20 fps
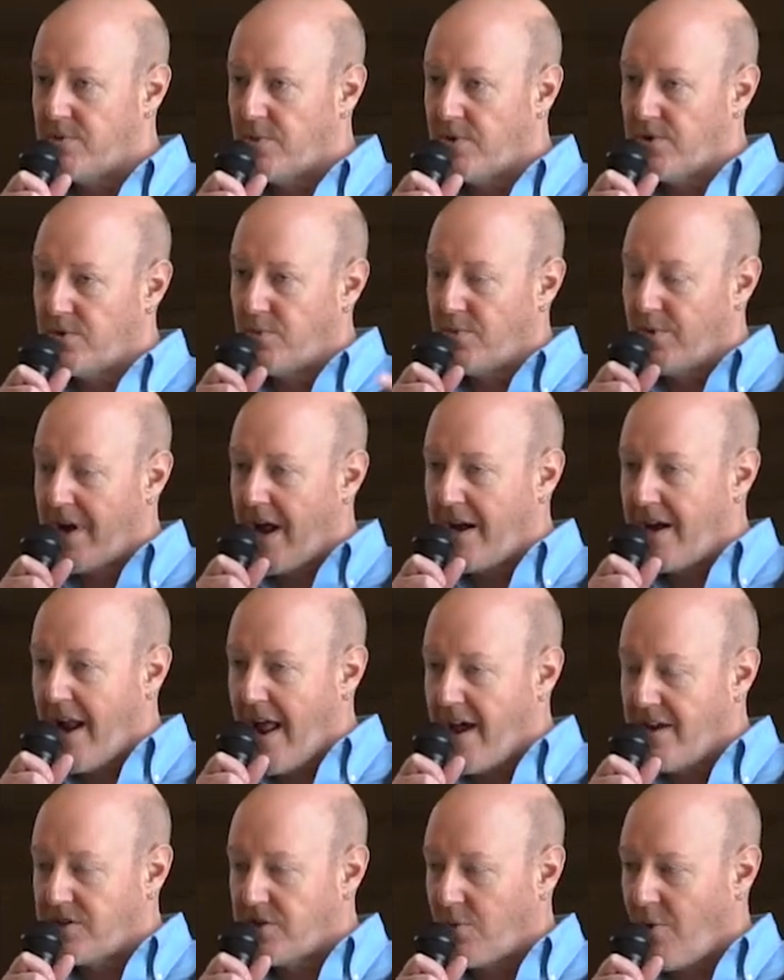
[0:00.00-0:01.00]
We've got to
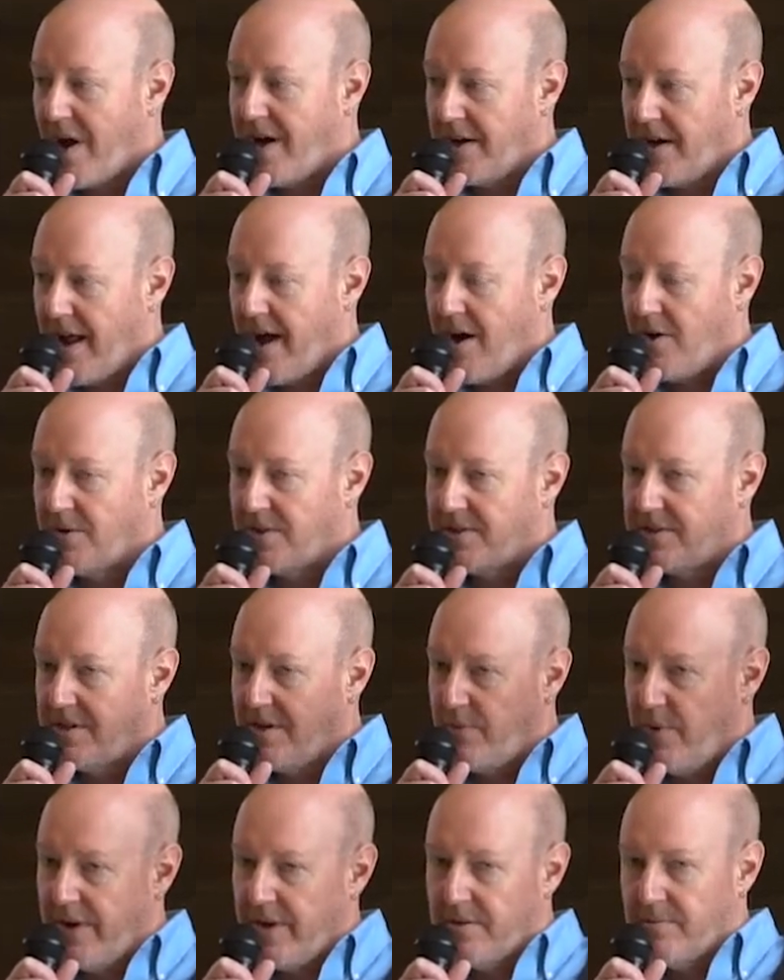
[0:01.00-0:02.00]
ask right now to see
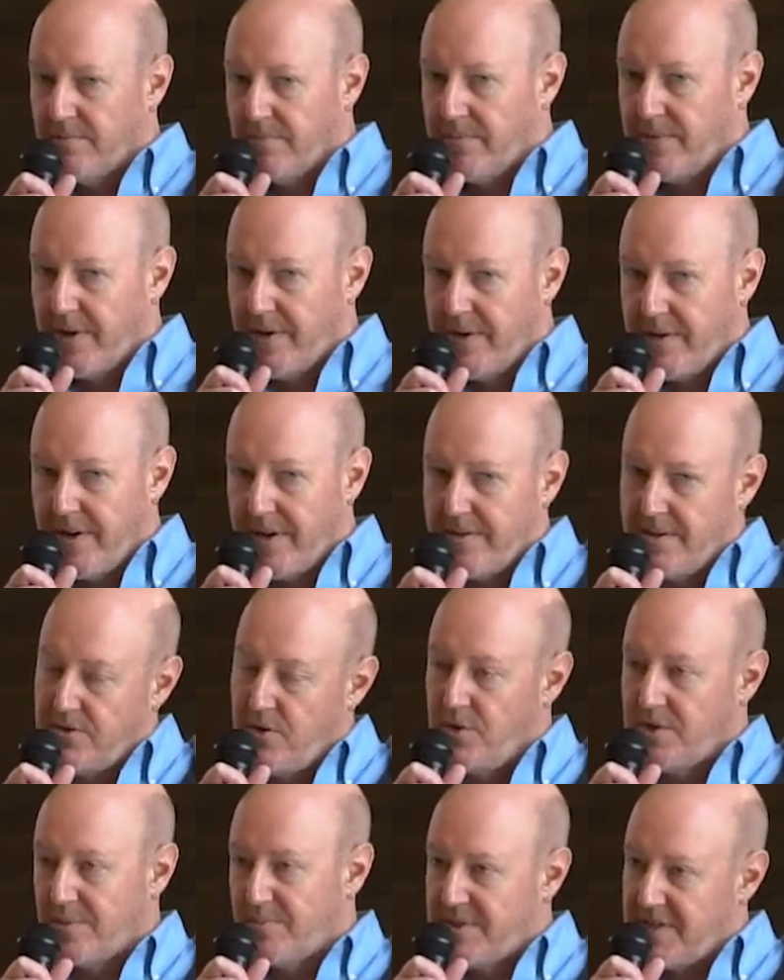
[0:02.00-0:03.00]
if we can
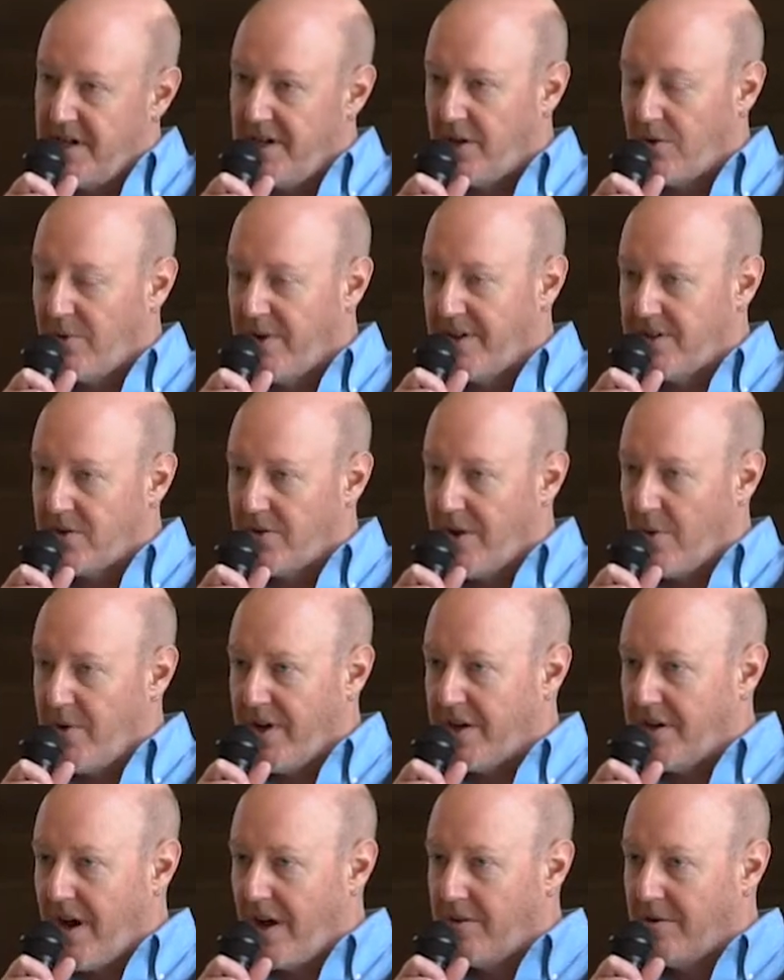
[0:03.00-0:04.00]
do some tinkering so that we
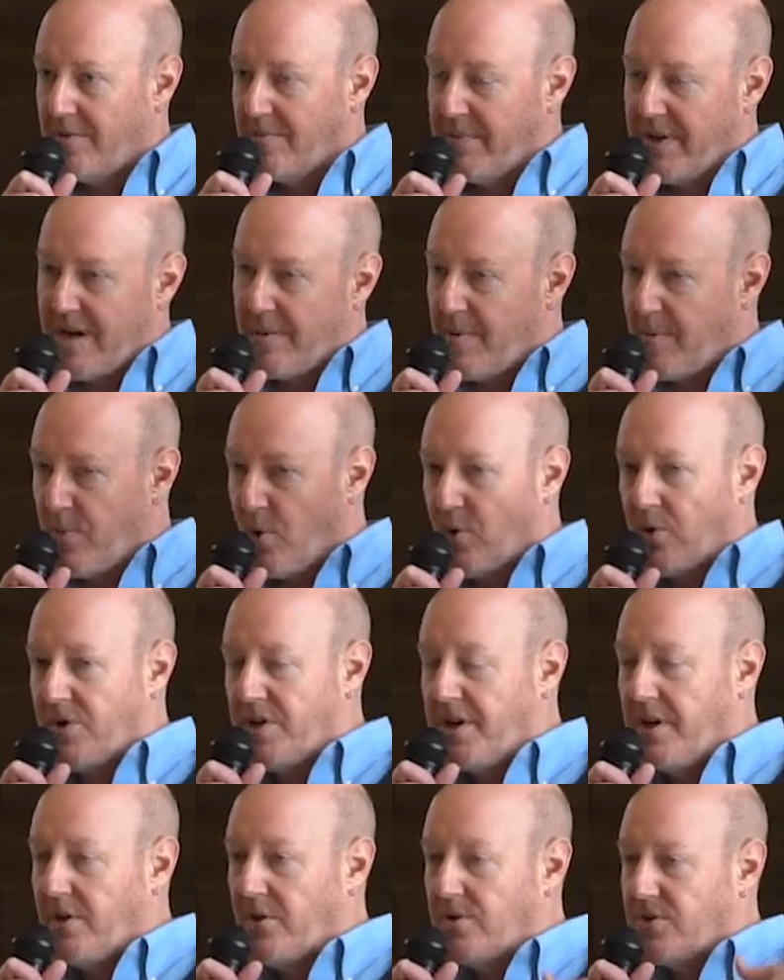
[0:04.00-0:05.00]
can either become a broker
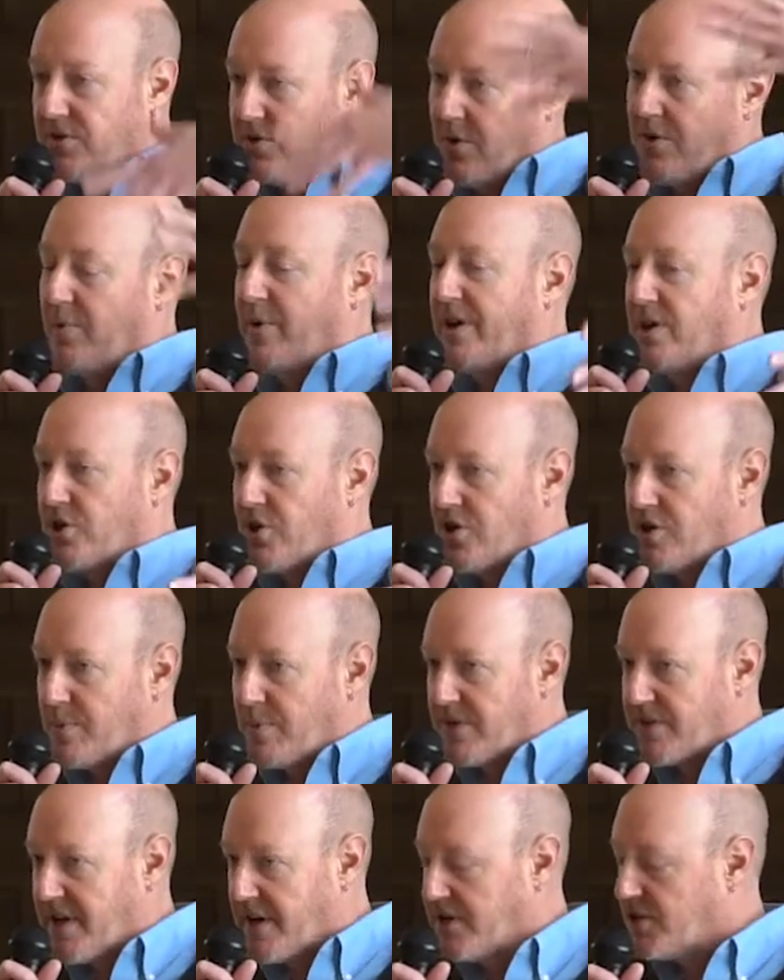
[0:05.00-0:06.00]
dealer so that we can charge a
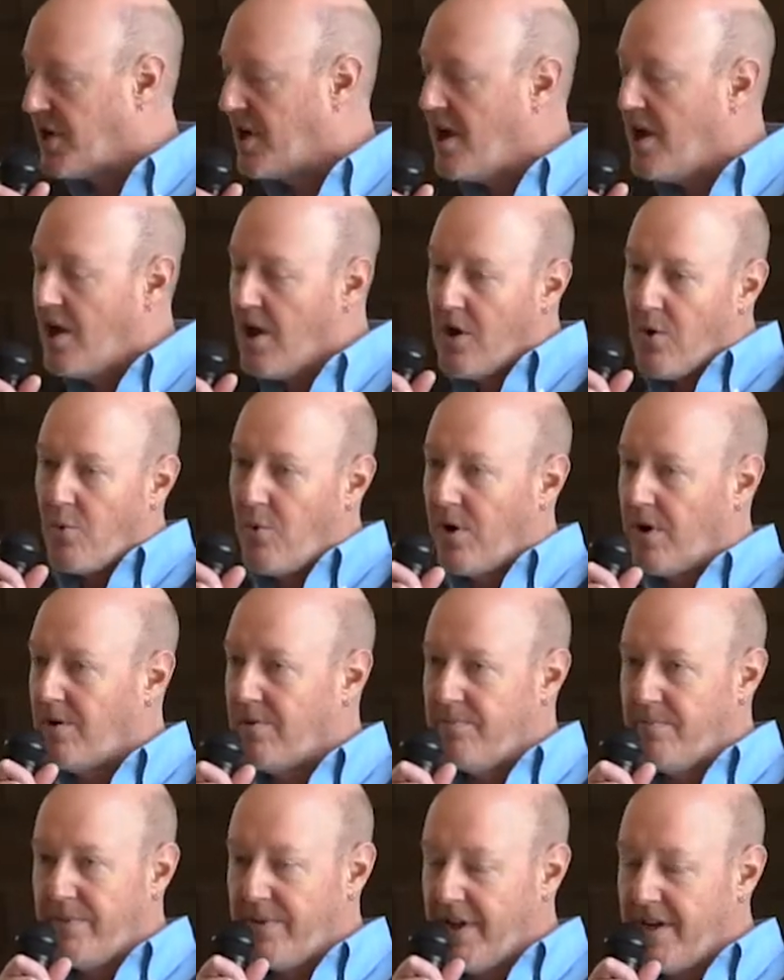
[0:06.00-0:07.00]
percentage
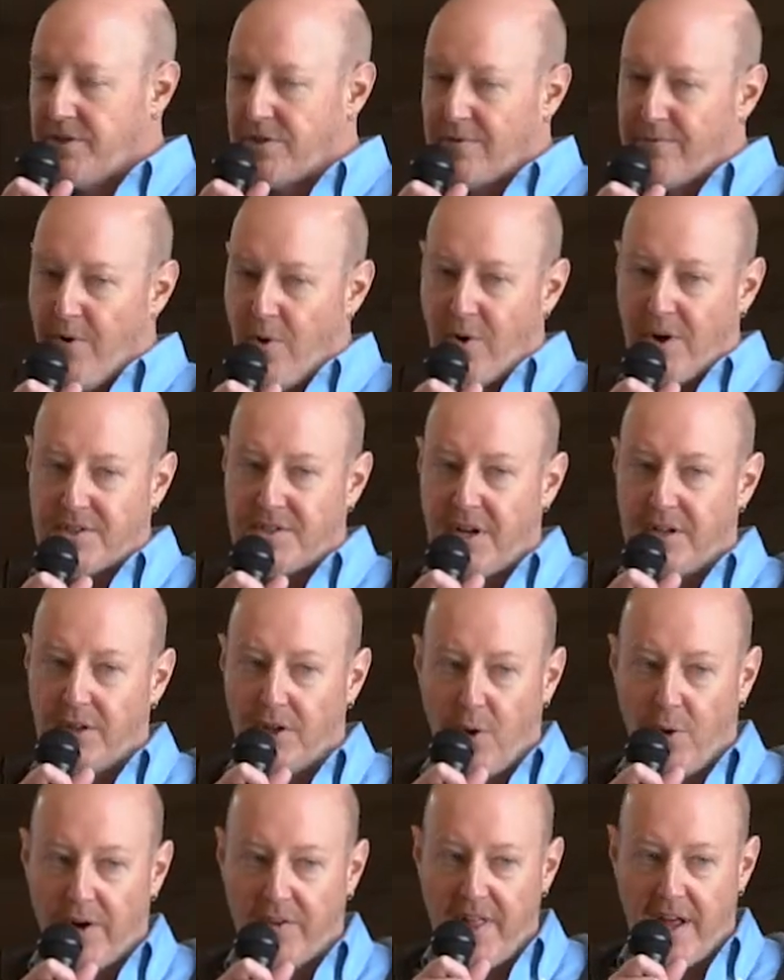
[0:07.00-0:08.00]
we're laser focused on
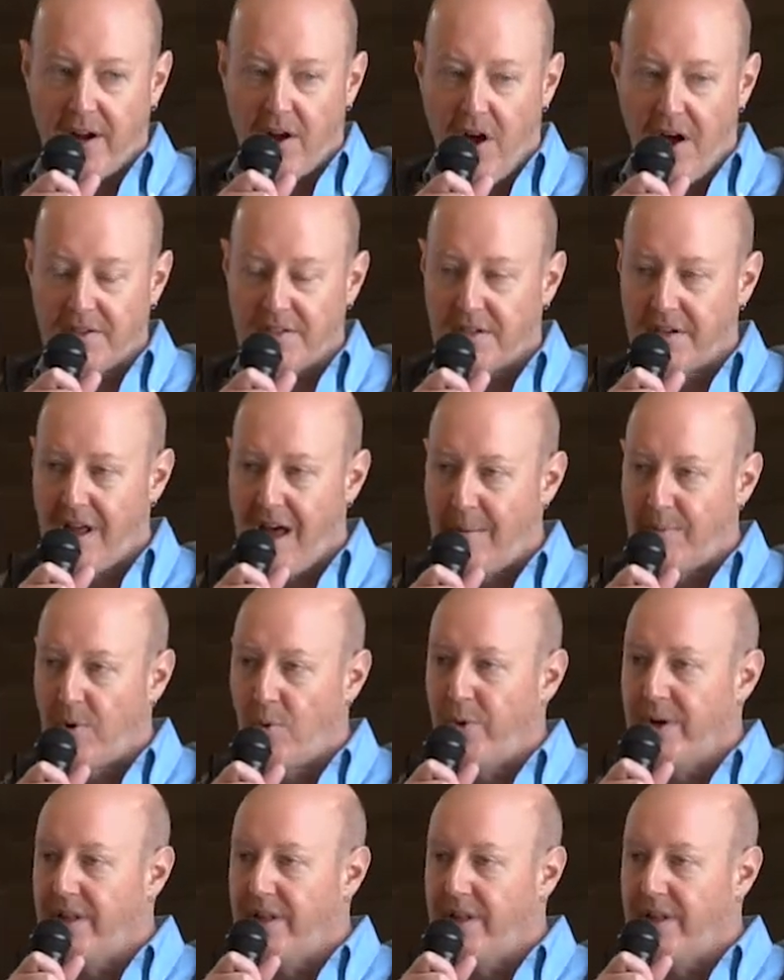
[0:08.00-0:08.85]
lowering that cost of capital.